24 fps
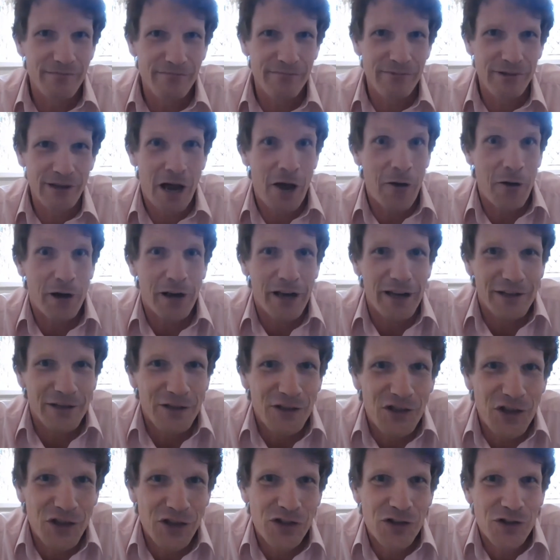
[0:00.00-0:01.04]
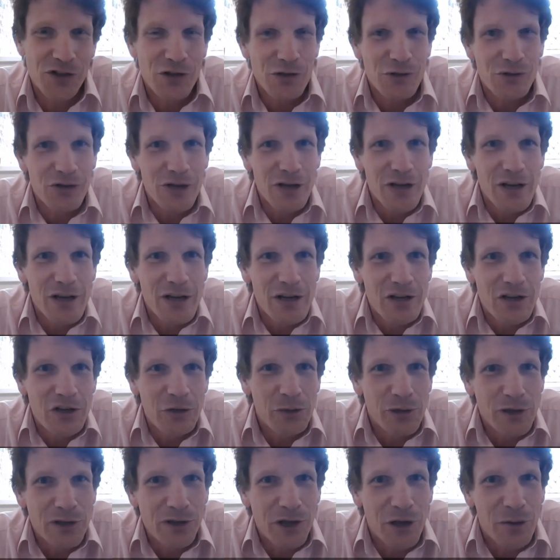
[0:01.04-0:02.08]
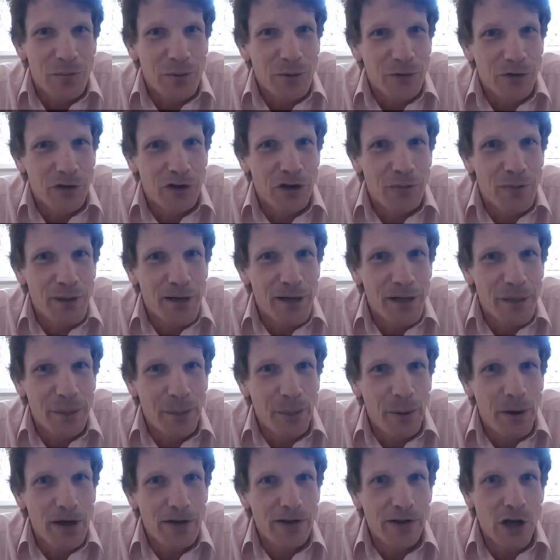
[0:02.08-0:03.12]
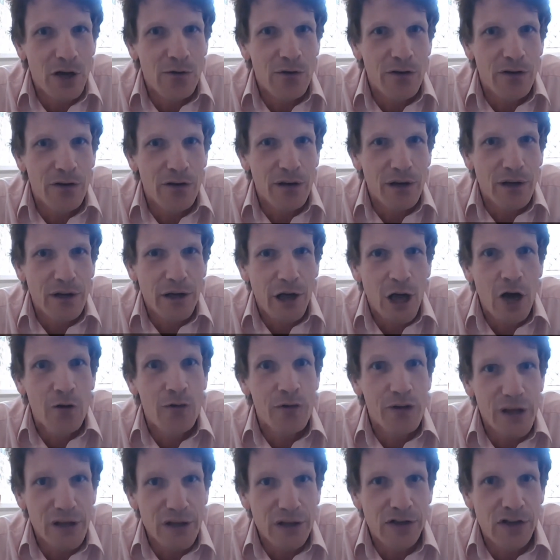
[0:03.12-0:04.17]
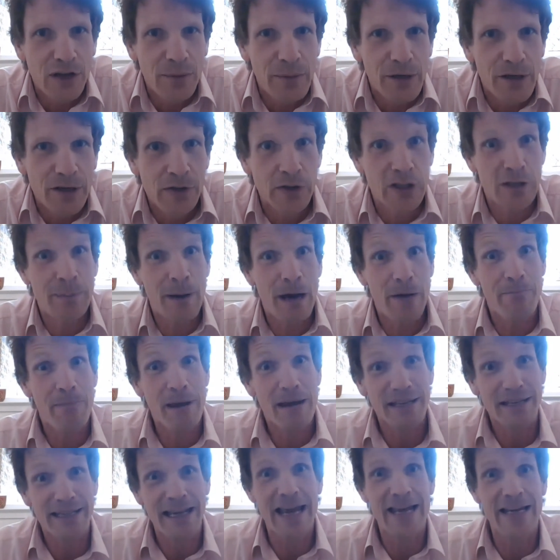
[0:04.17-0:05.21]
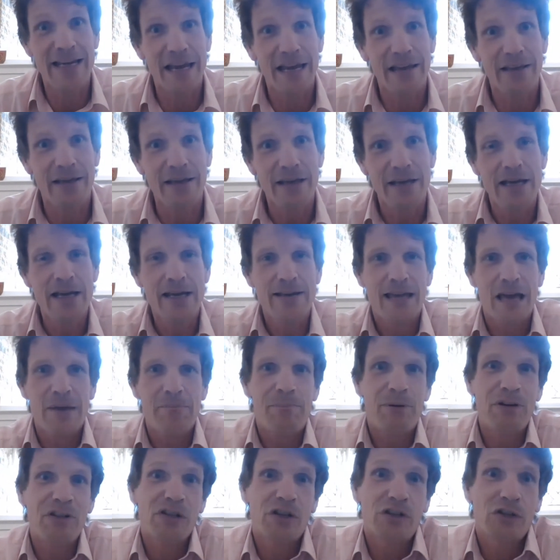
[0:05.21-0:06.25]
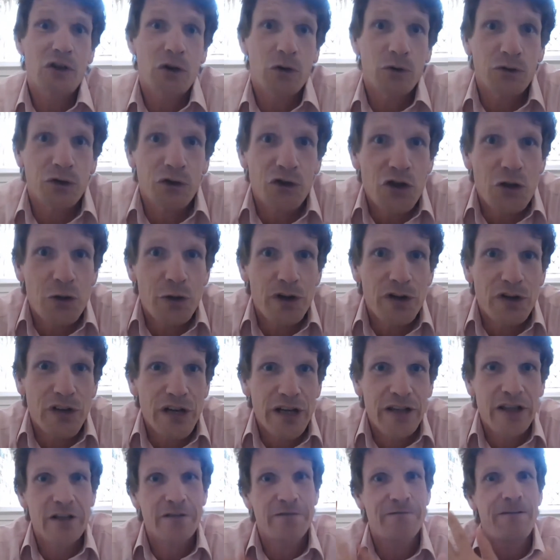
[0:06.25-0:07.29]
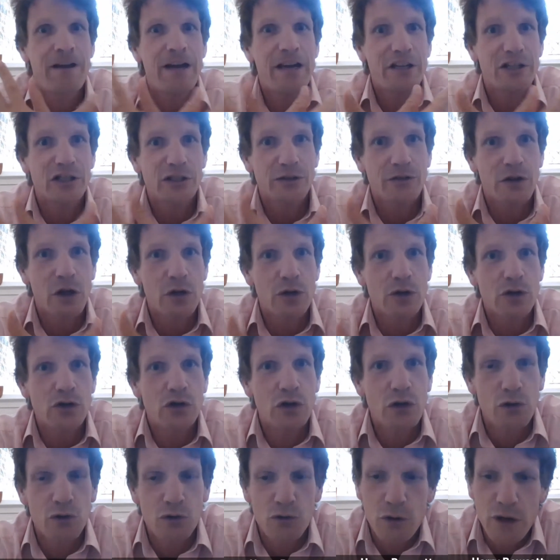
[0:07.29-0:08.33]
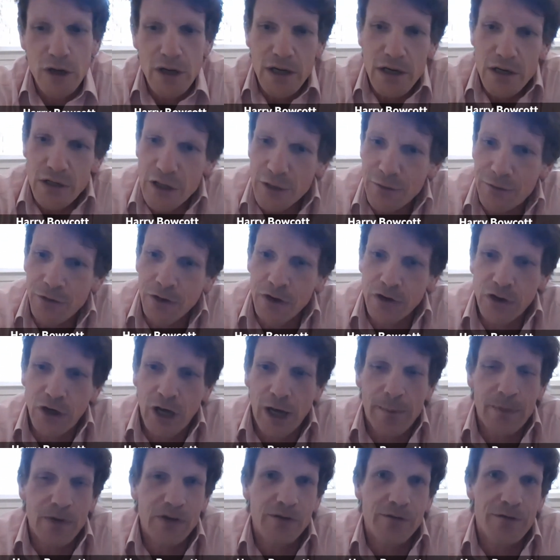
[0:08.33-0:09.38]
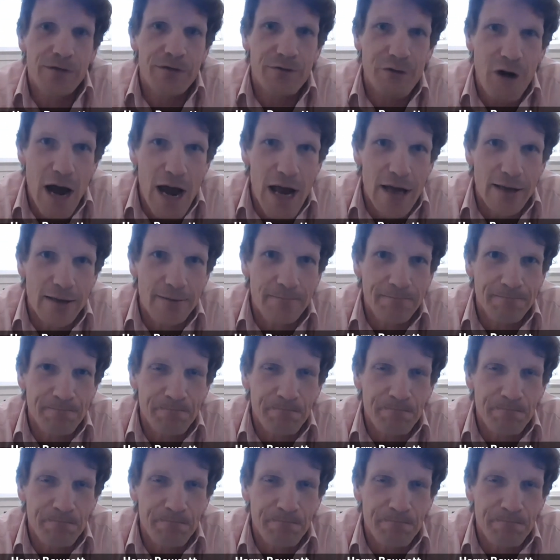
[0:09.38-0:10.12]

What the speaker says: and hurricanes, just to use two examples that have been in the press over this summer. So it's about maintaining that business continuity in the face of those two different types of threat.